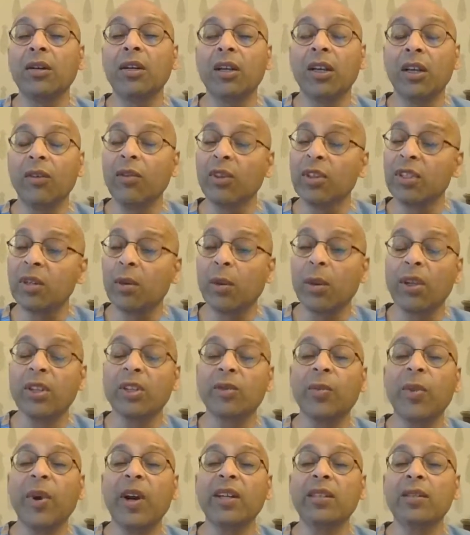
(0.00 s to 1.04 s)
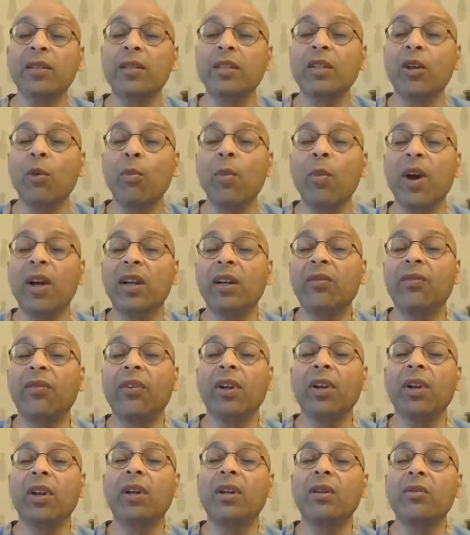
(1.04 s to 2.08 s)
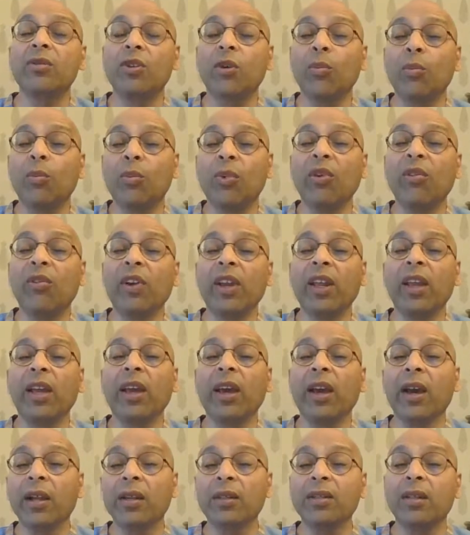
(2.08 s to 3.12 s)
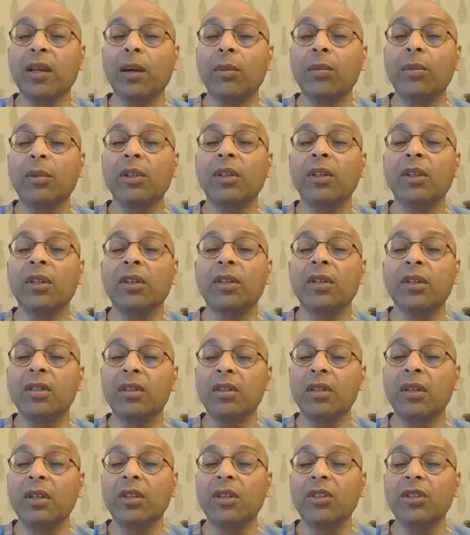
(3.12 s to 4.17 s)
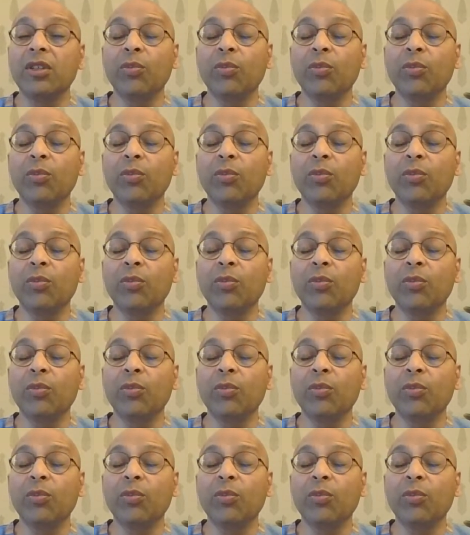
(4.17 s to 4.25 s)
even some of the spices have benefit in terms of preventing Alzheimer disease,